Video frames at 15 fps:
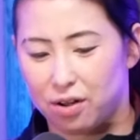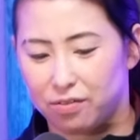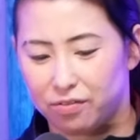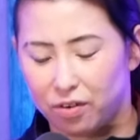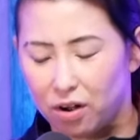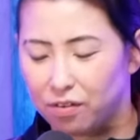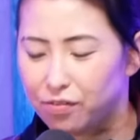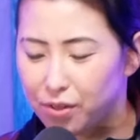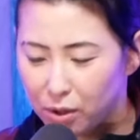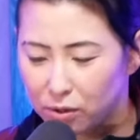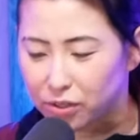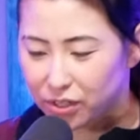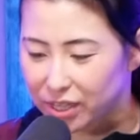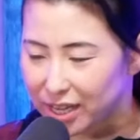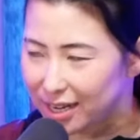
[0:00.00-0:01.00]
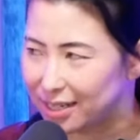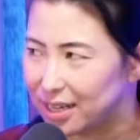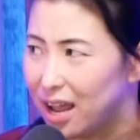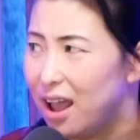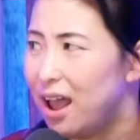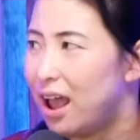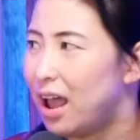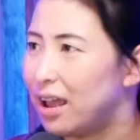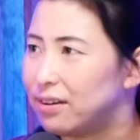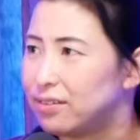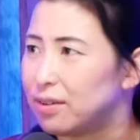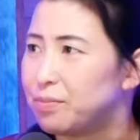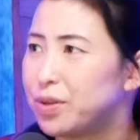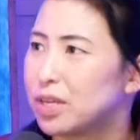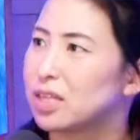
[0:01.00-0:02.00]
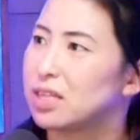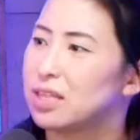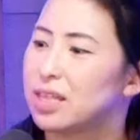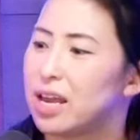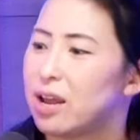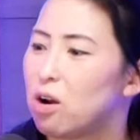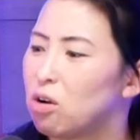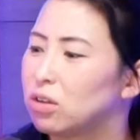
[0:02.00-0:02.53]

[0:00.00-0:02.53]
of those things, and something that